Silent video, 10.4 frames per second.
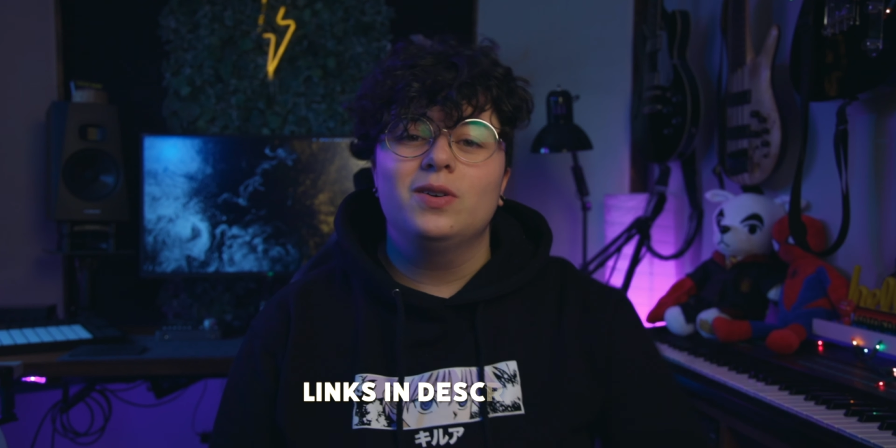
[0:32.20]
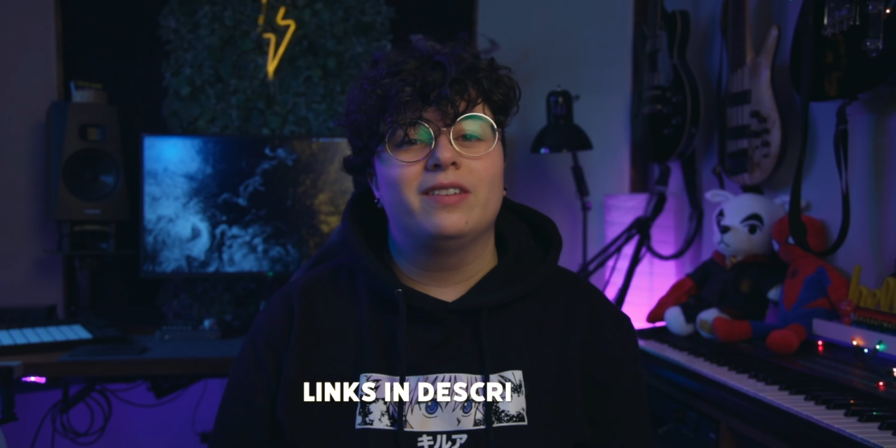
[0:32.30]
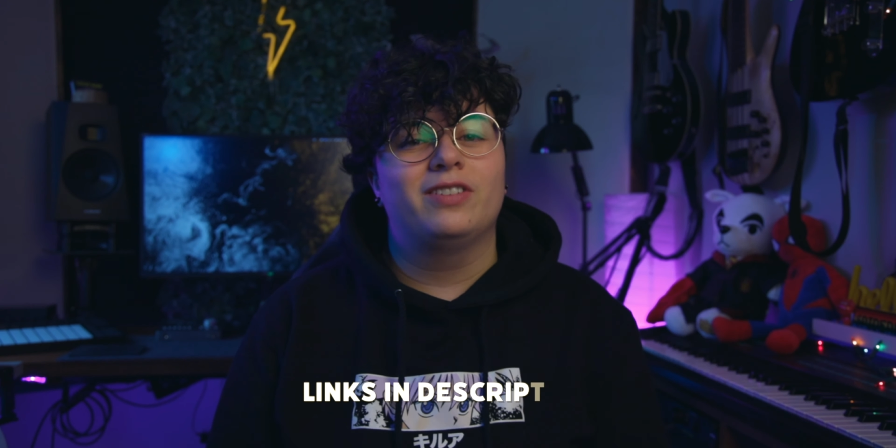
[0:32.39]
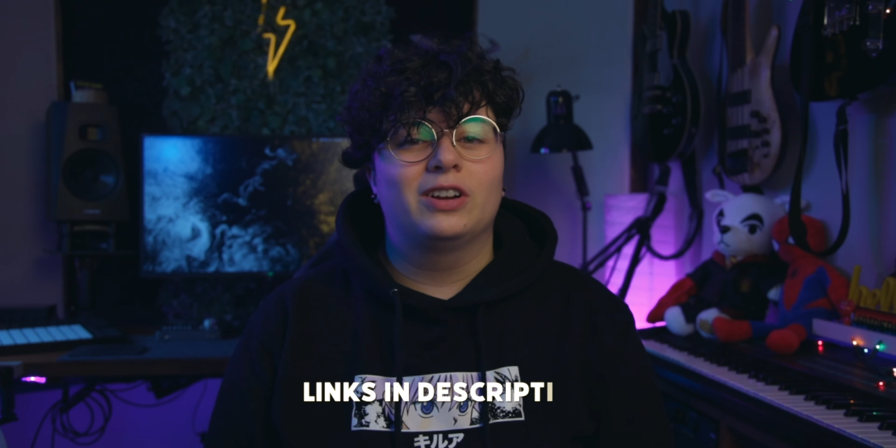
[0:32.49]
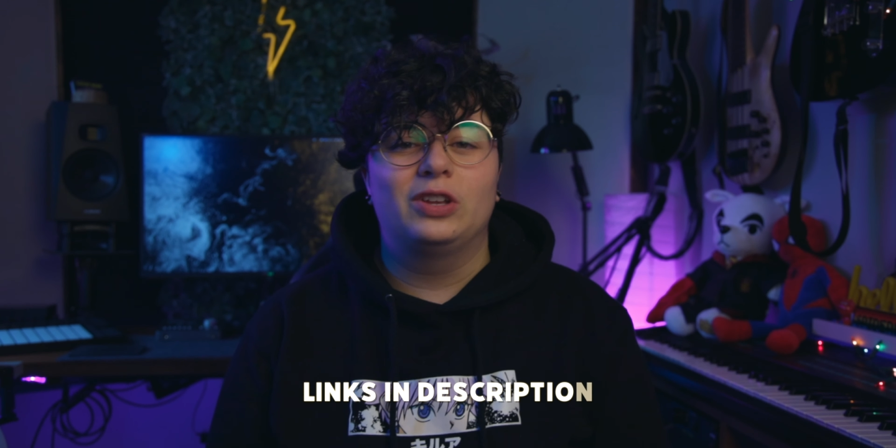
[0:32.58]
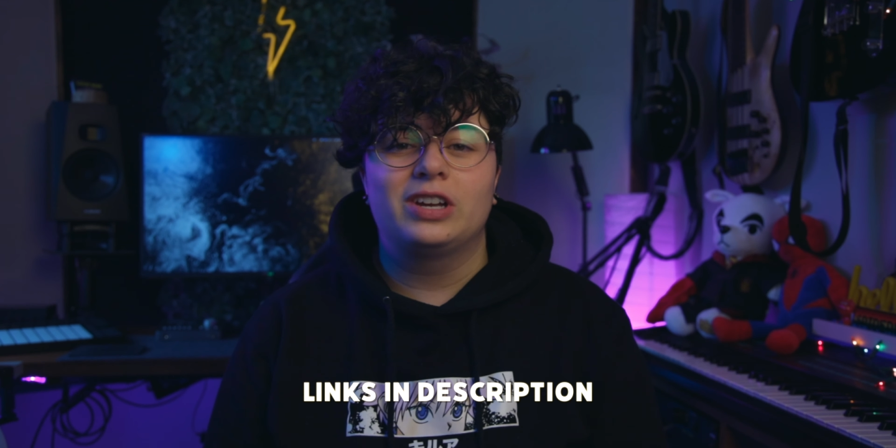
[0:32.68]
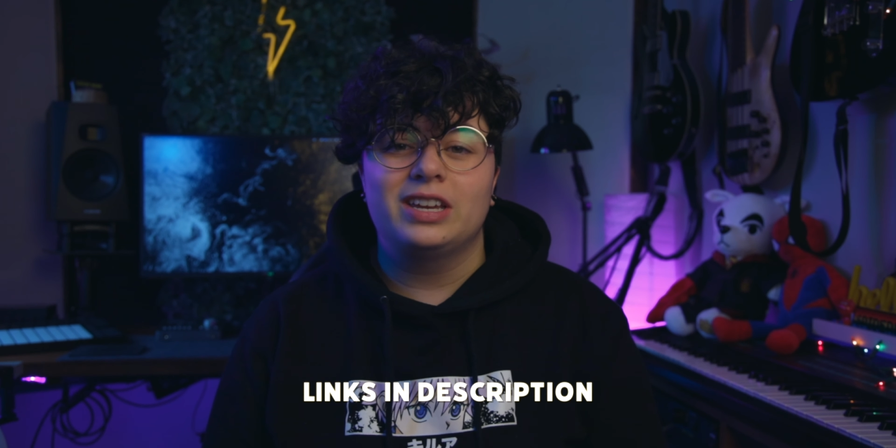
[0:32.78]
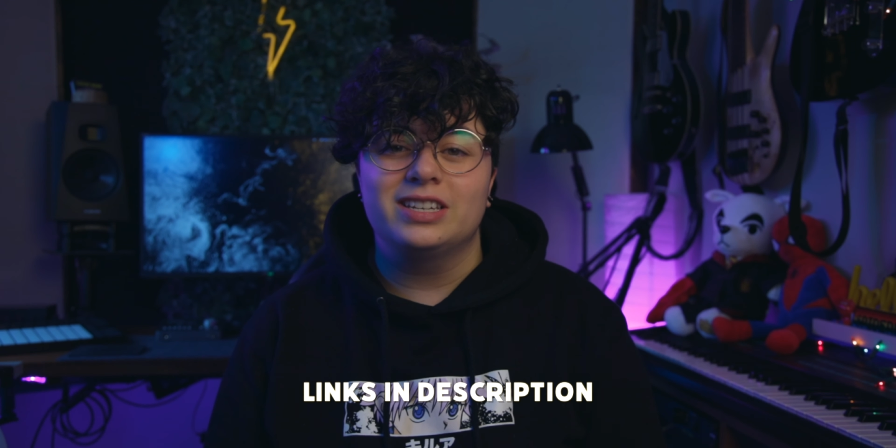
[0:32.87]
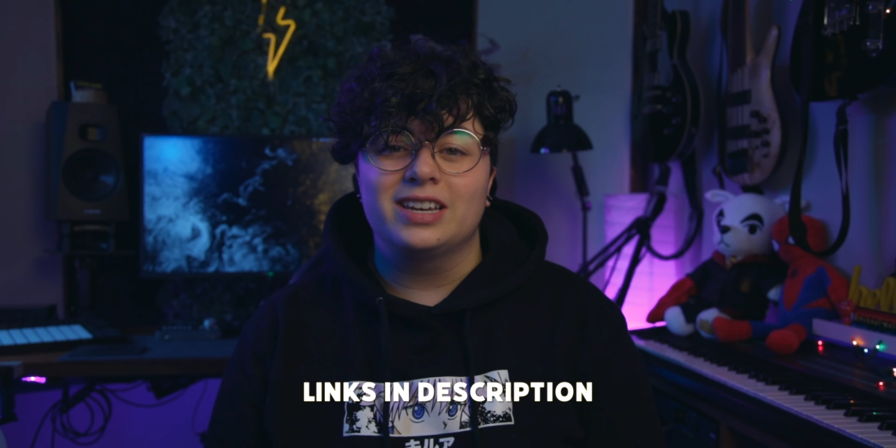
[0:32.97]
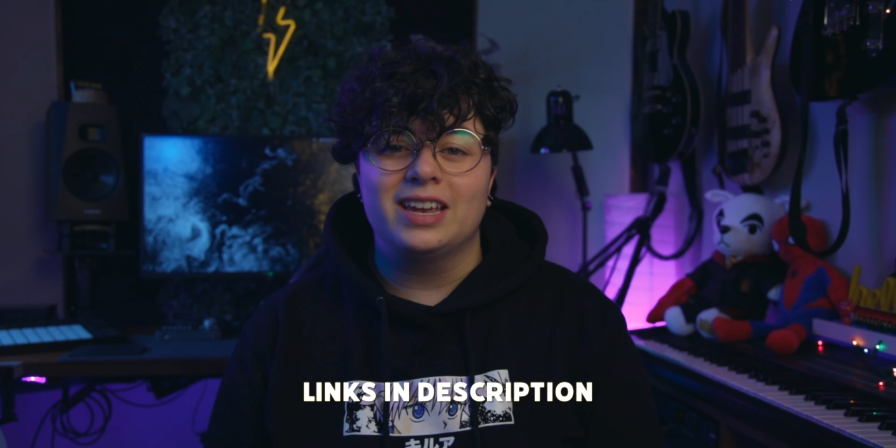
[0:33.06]
if you're
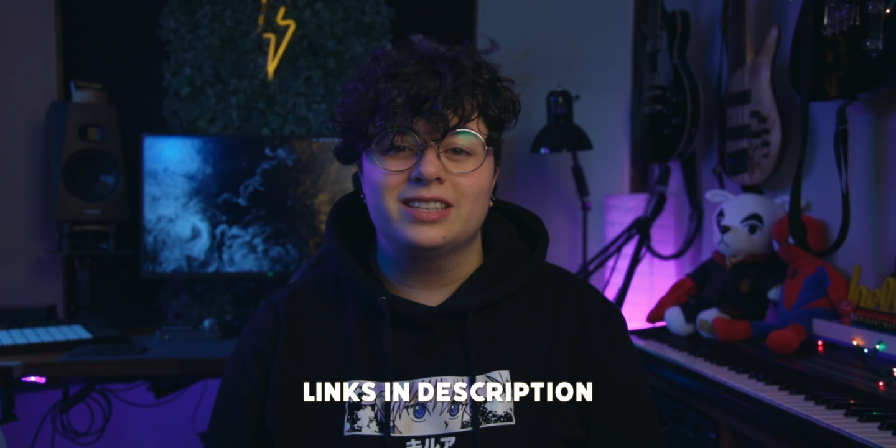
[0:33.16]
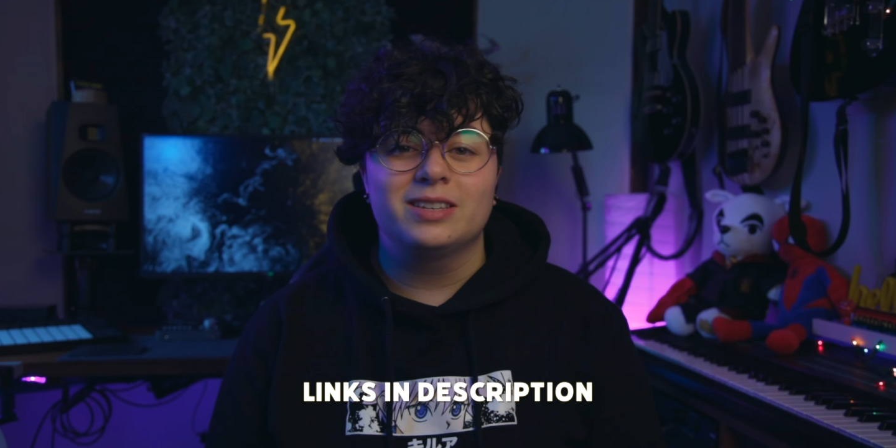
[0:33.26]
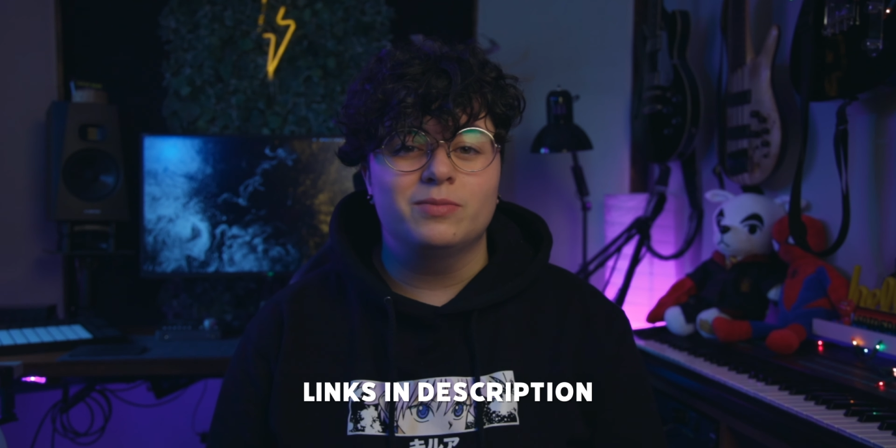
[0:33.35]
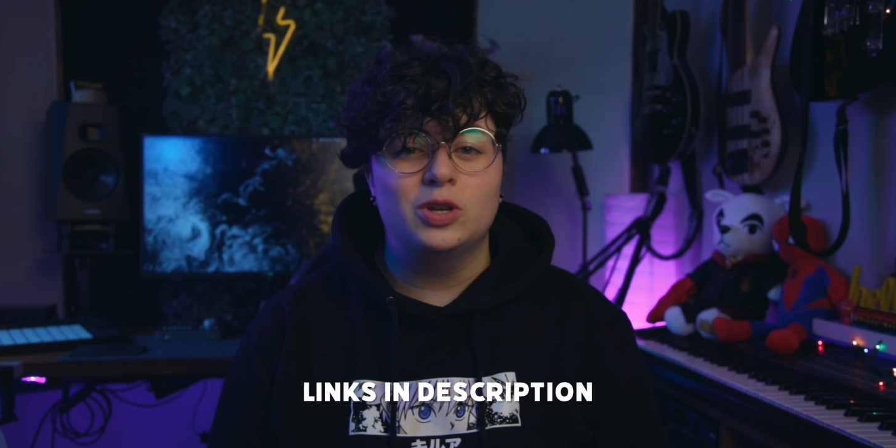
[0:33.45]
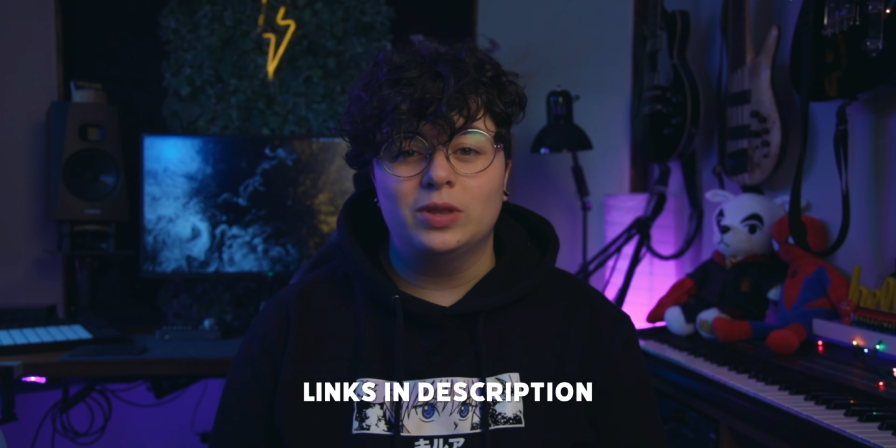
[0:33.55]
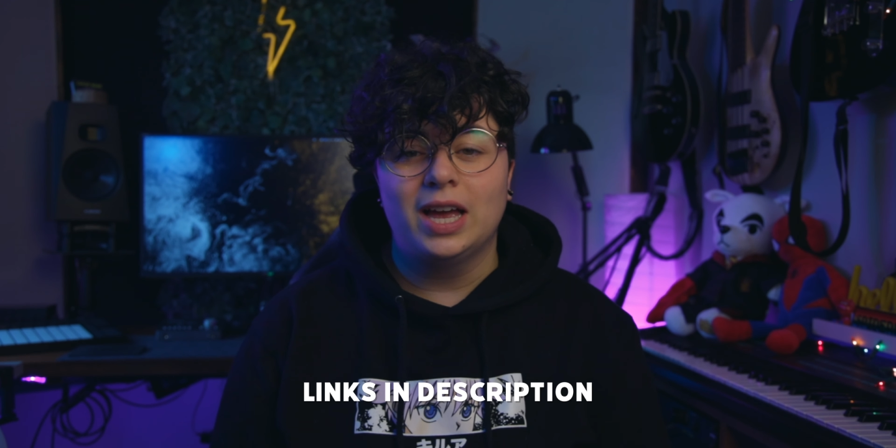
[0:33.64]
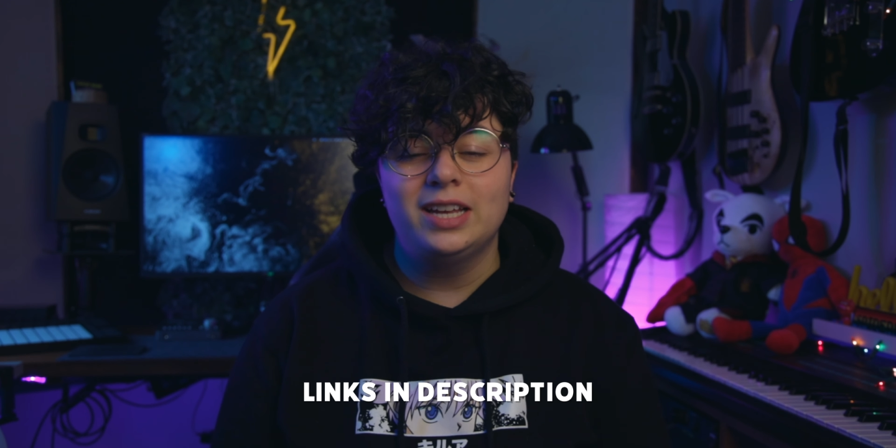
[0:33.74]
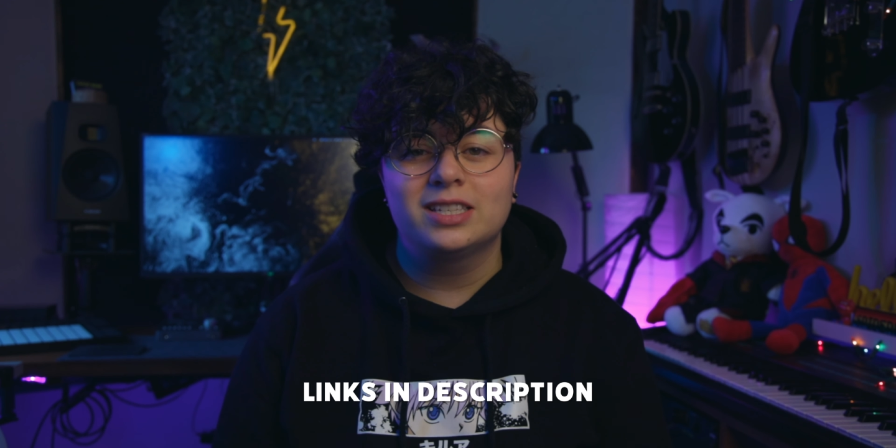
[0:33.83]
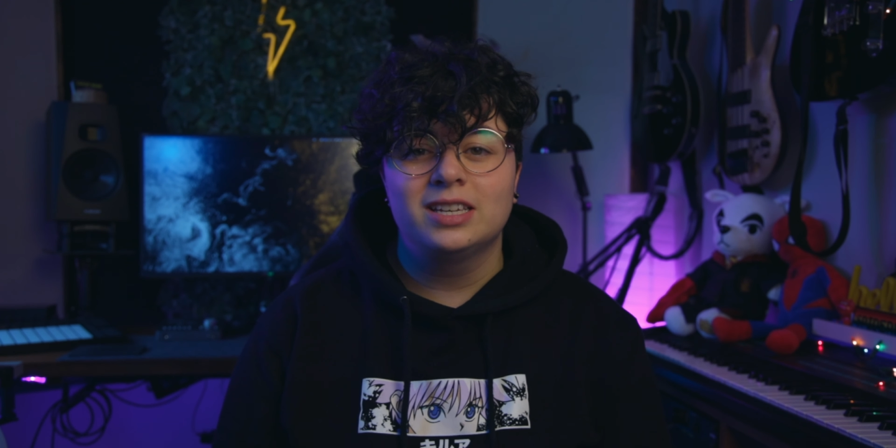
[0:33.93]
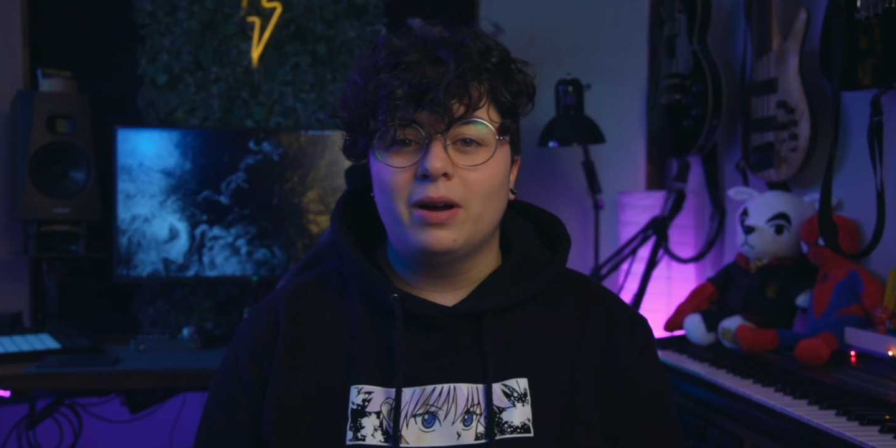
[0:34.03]
looking to get some new lights,